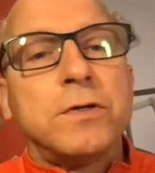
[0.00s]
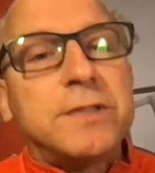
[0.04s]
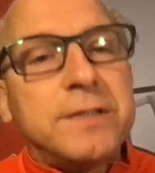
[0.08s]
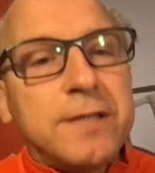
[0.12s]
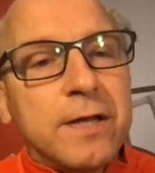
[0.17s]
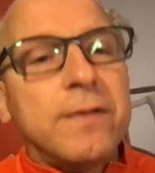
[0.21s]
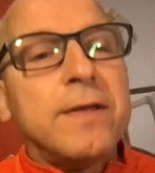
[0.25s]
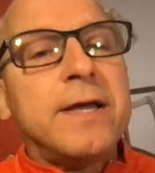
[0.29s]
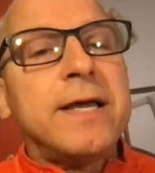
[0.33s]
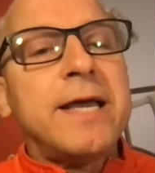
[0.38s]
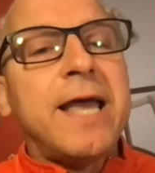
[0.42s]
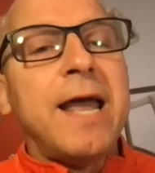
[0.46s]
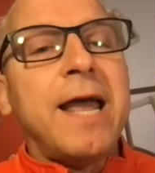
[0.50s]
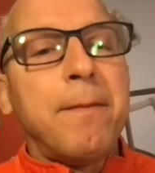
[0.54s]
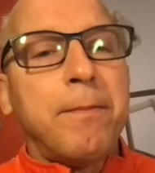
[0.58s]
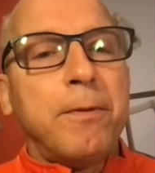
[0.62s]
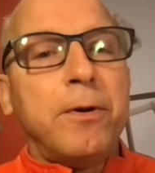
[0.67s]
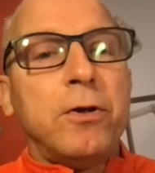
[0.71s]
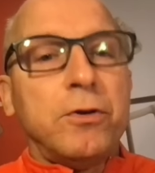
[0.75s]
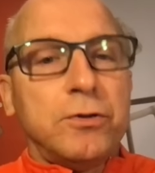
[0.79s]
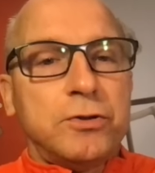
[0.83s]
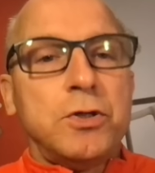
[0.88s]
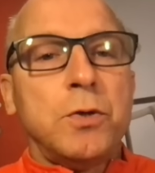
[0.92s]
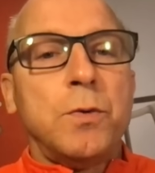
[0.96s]
Dylan
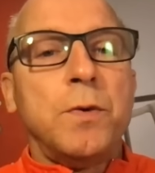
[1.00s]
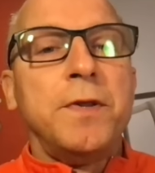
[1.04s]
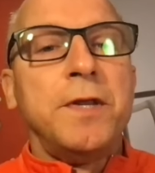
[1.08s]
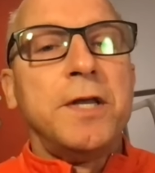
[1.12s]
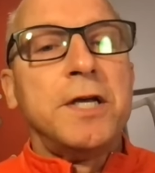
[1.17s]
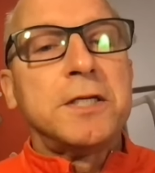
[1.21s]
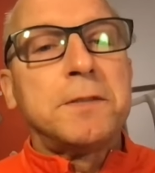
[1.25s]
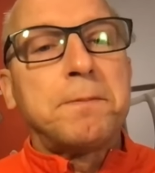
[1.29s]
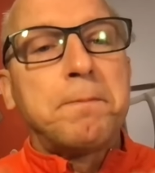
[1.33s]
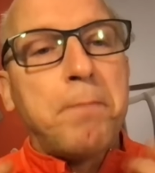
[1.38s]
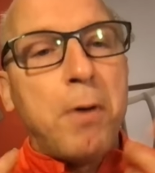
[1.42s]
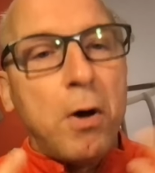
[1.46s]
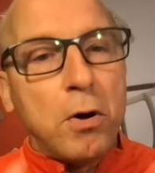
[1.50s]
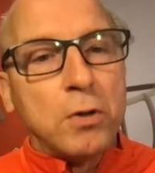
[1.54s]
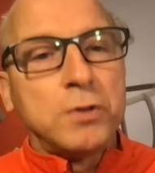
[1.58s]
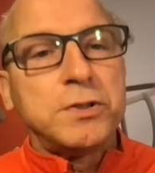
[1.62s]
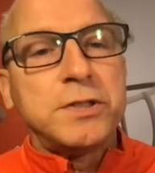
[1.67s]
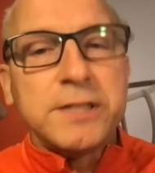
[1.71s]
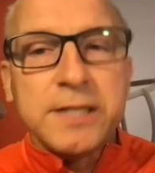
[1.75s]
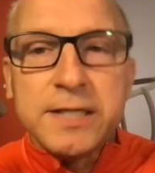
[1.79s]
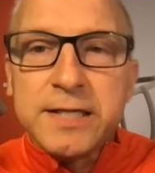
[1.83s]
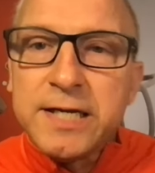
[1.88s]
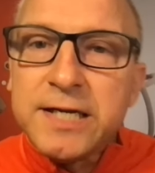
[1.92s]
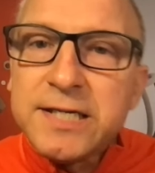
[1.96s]
Gabriel doing this,
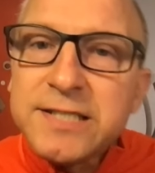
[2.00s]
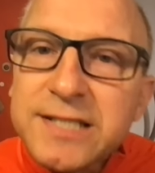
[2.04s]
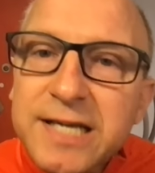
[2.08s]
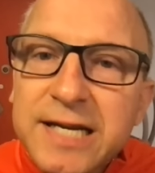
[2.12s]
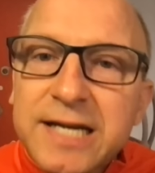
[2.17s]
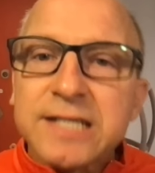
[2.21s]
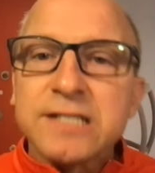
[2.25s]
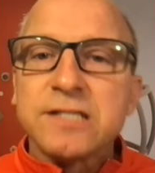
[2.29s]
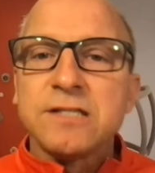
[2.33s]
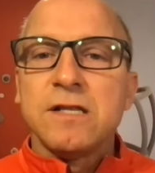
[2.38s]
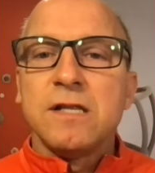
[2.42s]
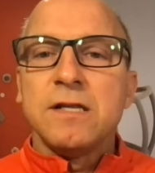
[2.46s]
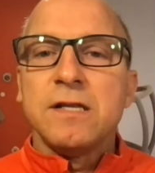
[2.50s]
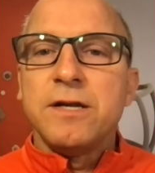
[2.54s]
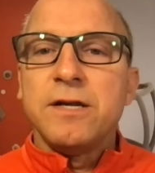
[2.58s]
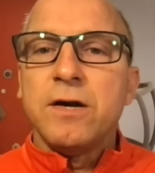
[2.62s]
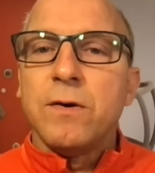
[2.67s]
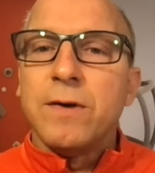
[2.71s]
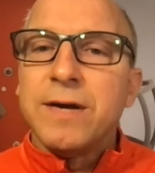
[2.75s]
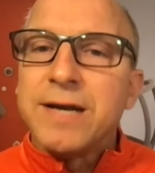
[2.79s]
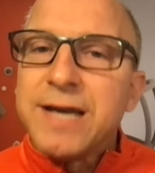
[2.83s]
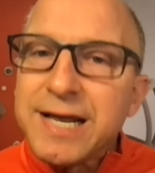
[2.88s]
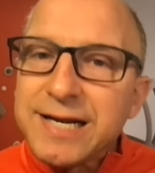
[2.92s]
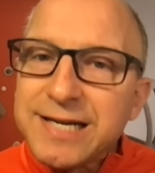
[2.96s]
posting this, and his
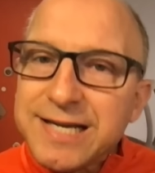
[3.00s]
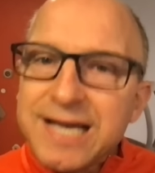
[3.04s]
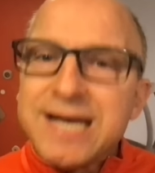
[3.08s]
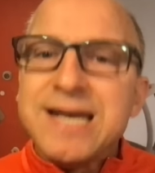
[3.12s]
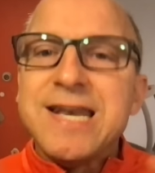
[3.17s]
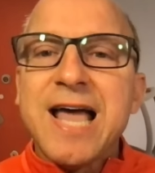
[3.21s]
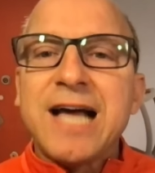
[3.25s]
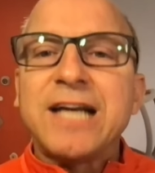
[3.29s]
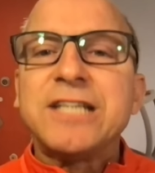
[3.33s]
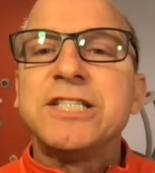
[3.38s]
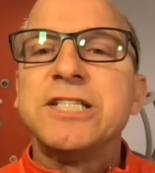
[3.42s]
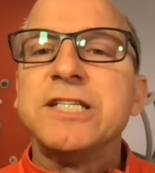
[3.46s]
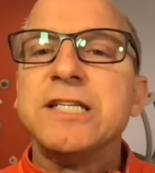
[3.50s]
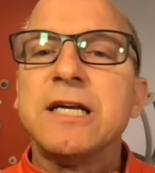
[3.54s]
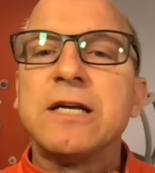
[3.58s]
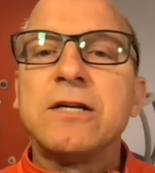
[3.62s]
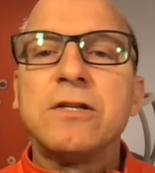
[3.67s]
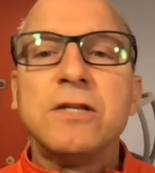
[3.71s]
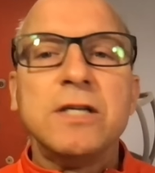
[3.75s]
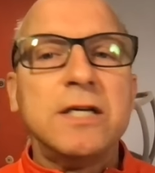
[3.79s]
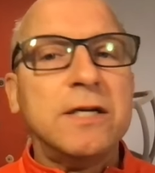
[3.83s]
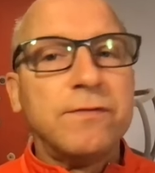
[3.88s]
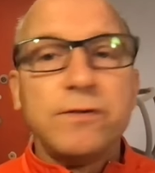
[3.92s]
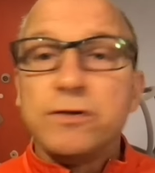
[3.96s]
and that connection to
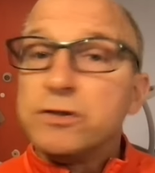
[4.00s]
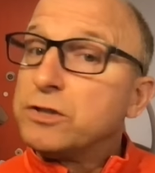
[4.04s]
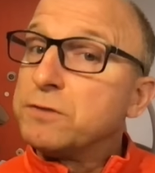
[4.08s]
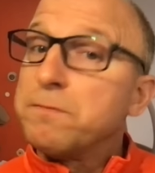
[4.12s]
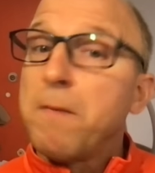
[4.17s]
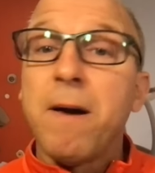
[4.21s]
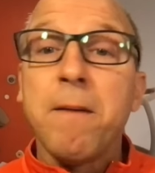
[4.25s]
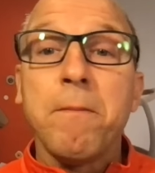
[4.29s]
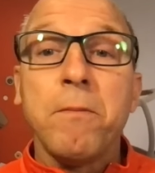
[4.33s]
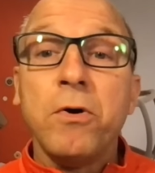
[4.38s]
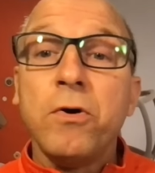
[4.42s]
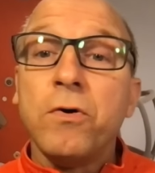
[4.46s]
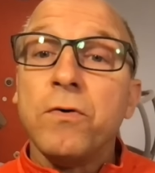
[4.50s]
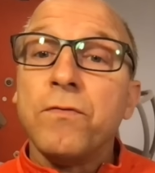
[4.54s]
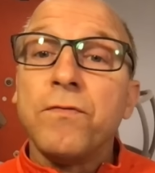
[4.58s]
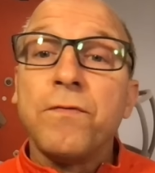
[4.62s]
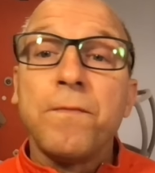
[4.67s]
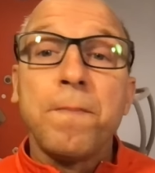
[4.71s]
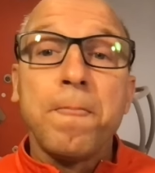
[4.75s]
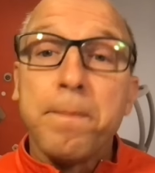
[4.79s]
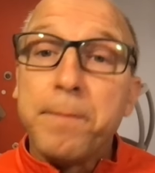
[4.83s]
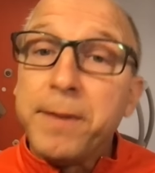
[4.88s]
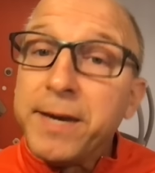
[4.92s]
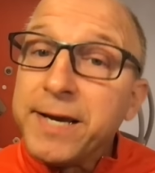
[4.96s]
Cleveland, smart move,
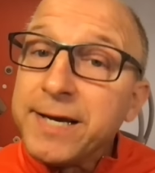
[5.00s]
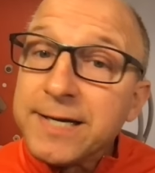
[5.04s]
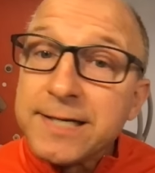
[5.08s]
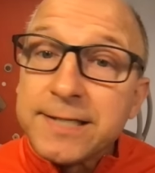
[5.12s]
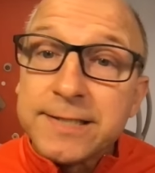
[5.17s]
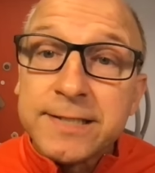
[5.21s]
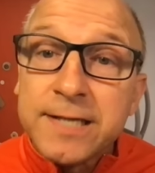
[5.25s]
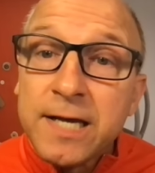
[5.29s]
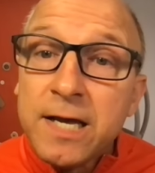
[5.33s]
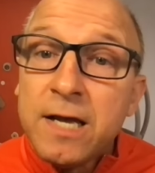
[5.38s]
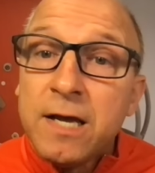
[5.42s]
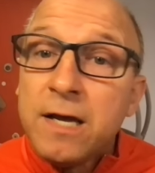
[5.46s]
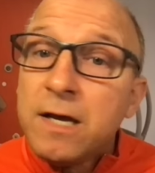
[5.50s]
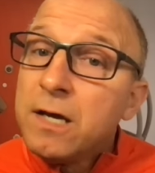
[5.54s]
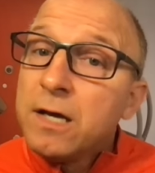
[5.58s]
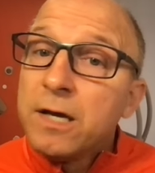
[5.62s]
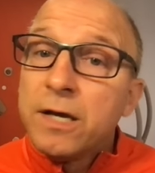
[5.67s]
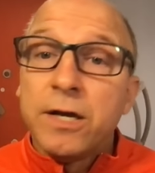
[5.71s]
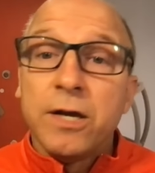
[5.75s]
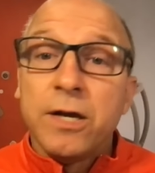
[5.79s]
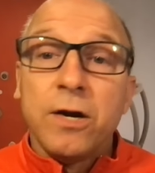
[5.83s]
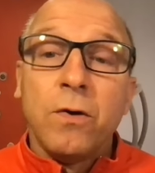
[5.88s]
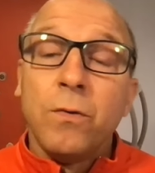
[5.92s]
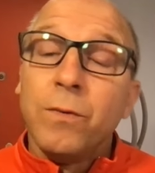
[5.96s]
because
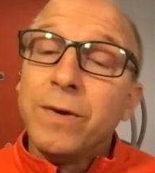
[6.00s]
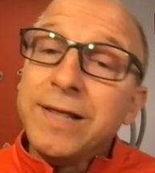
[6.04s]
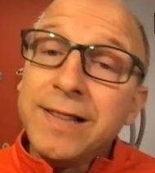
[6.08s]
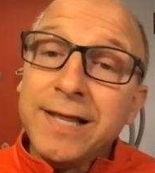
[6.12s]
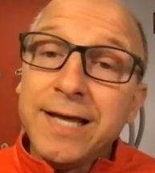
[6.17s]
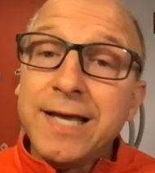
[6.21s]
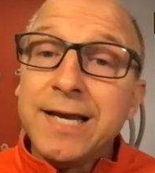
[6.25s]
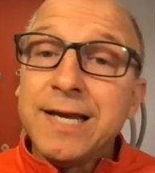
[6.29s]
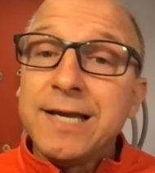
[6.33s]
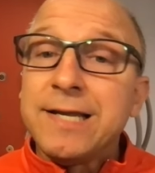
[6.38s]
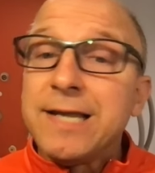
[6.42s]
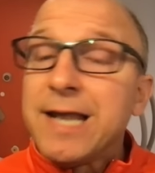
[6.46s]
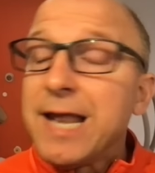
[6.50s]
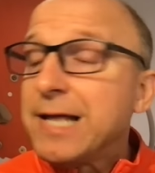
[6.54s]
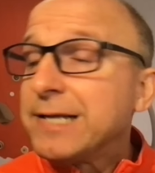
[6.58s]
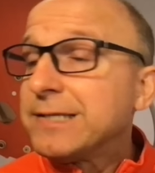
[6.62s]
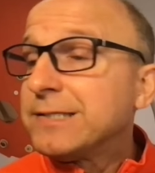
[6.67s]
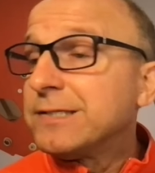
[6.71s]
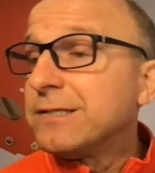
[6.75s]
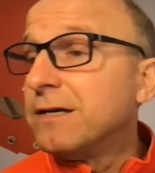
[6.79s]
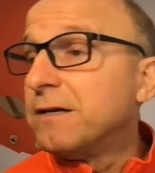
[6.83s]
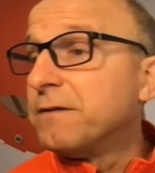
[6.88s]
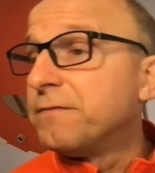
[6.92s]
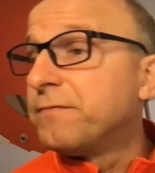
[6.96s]
we lean into that
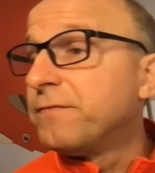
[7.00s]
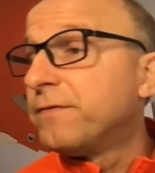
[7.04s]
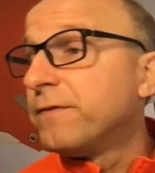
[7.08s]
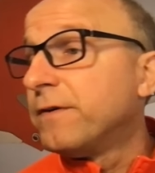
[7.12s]
stuff.